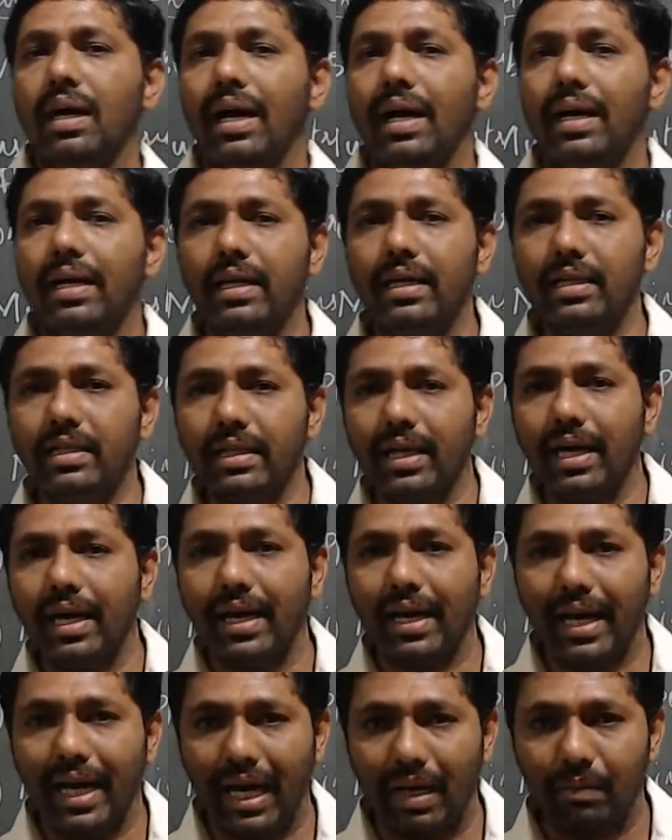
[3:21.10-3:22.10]
eat an
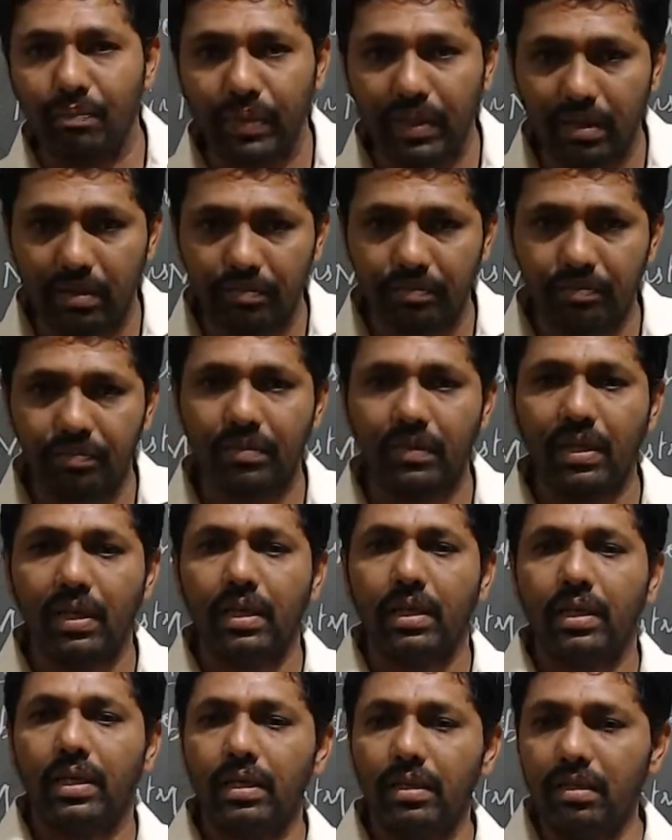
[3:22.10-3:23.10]
apple.
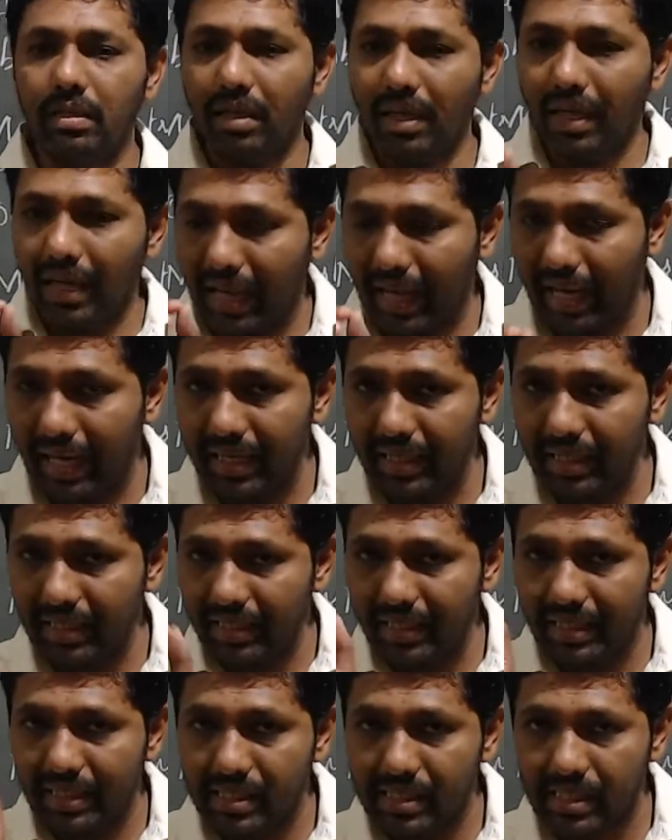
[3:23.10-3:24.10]
Here an
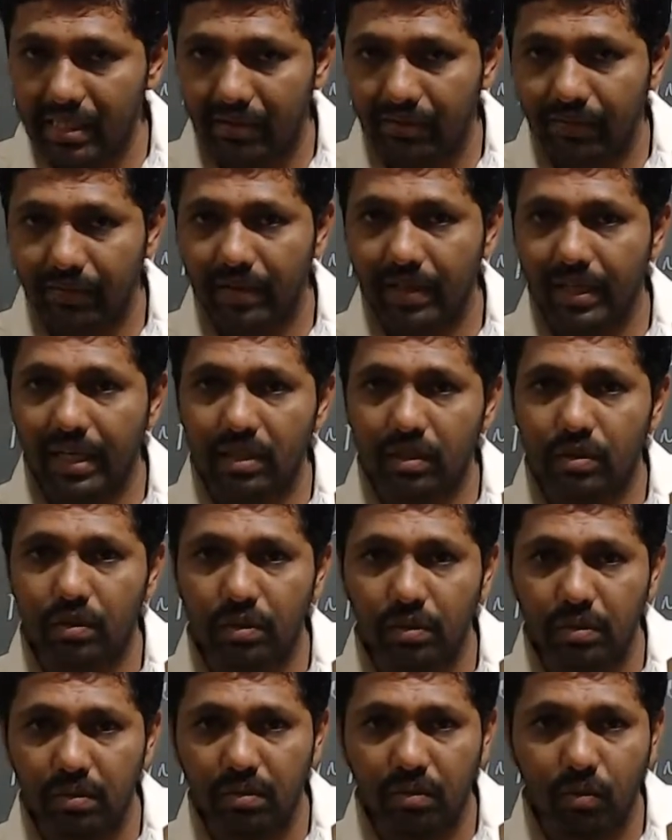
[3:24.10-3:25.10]
is referring
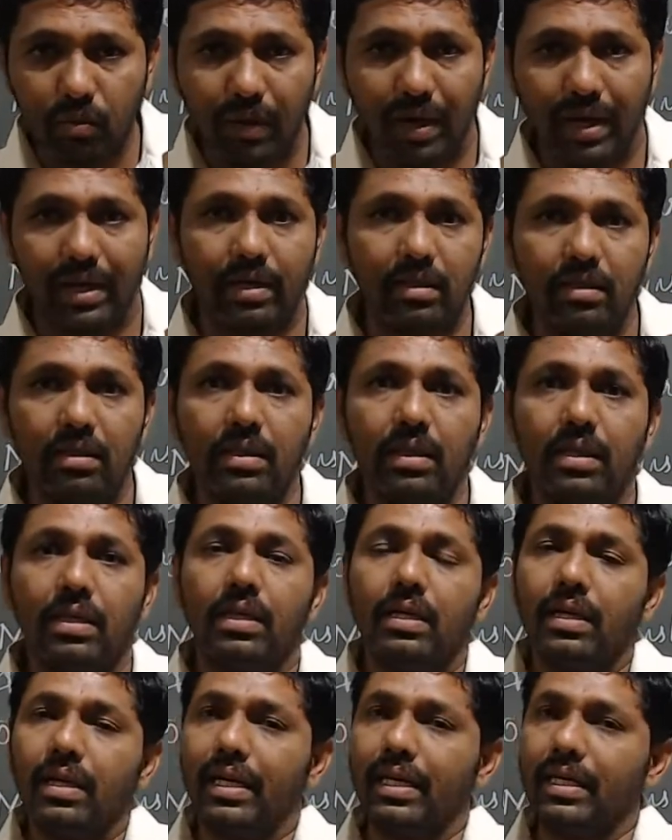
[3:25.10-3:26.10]
to one,
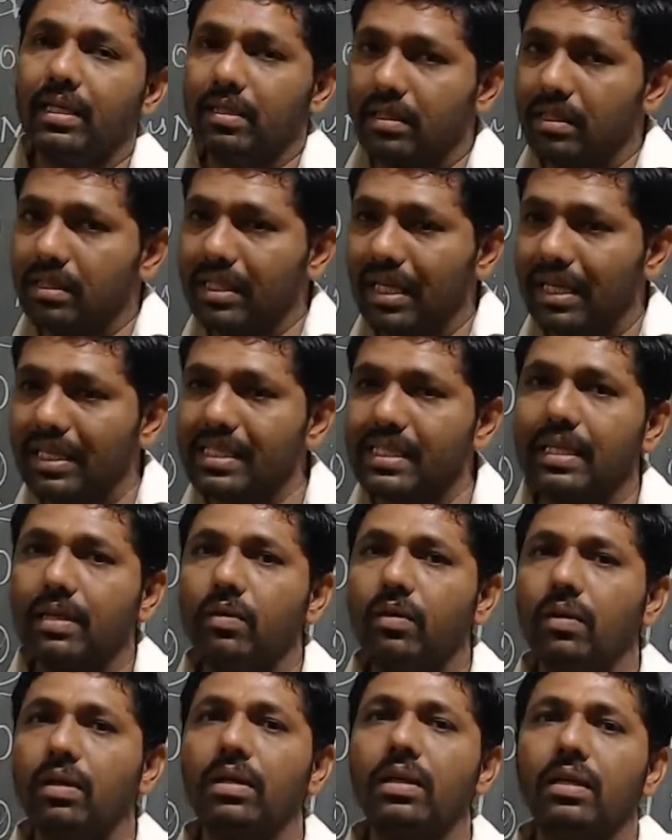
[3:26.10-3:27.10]
right? That
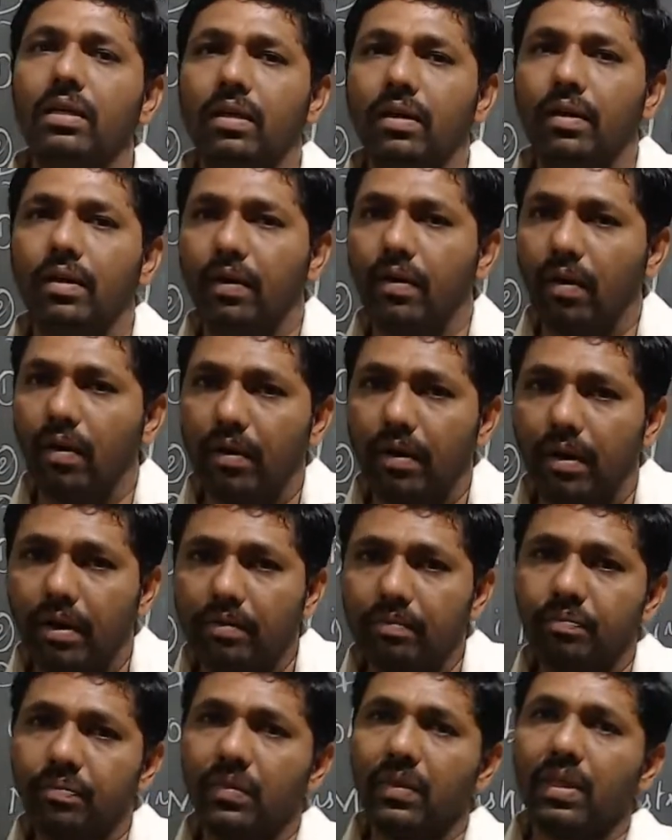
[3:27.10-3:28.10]
singular noun.
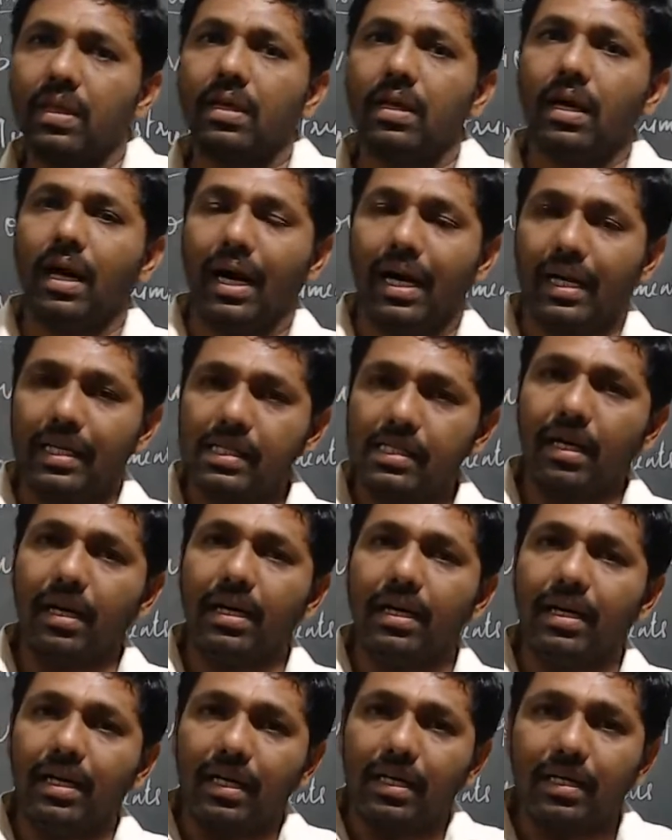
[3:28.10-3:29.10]
I saw
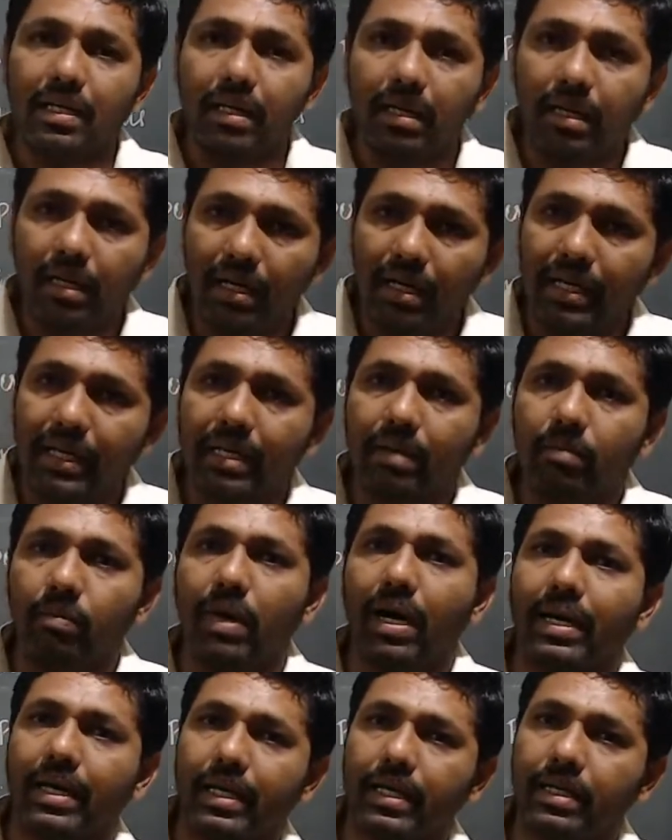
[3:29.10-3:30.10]
a girl in the
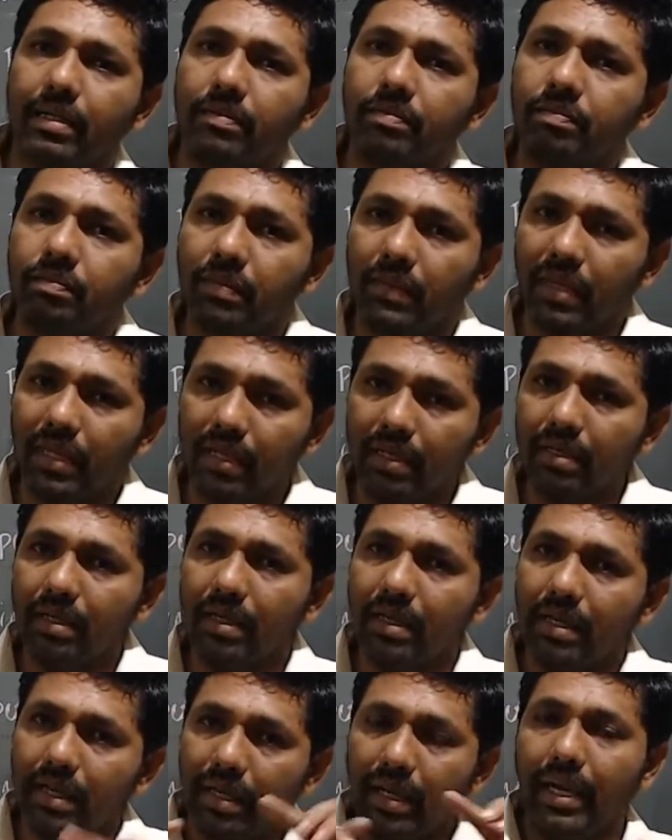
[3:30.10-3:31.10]
market. Here
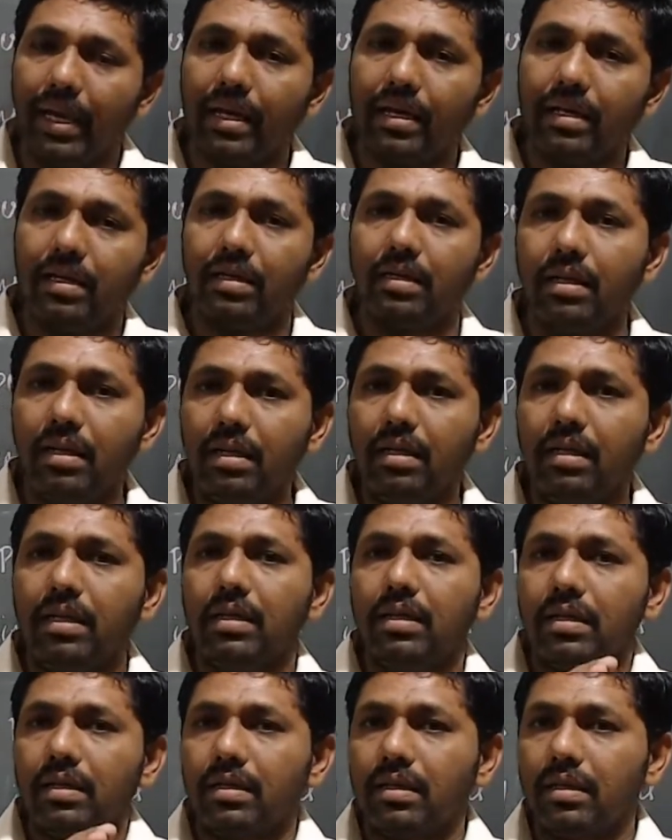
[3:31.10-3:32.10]
a
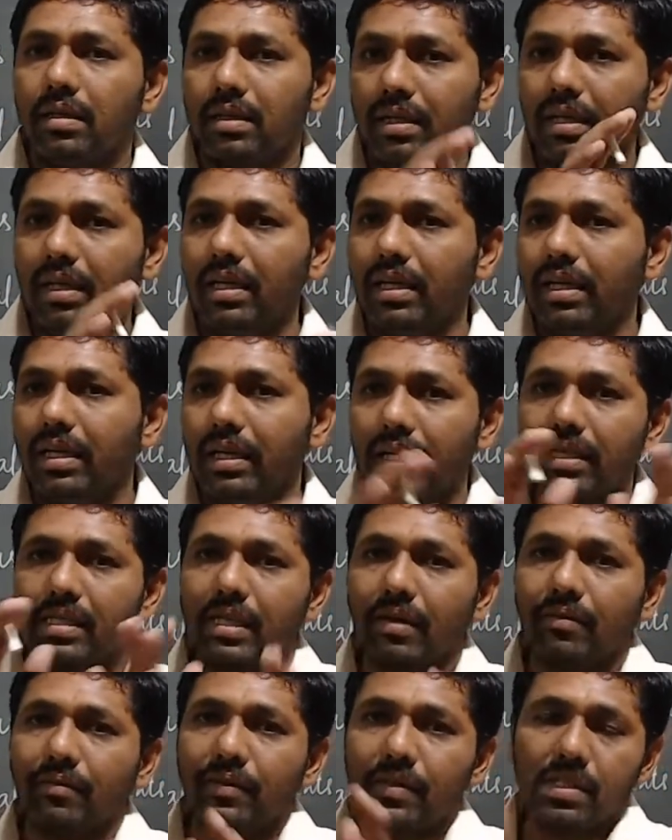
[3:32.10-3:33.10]
girl is
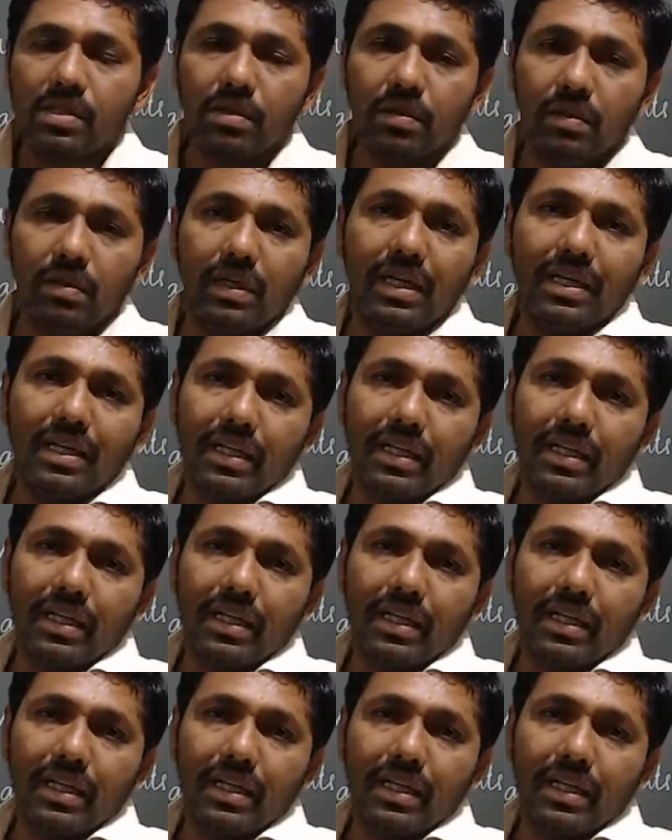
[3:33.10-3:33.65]
refers to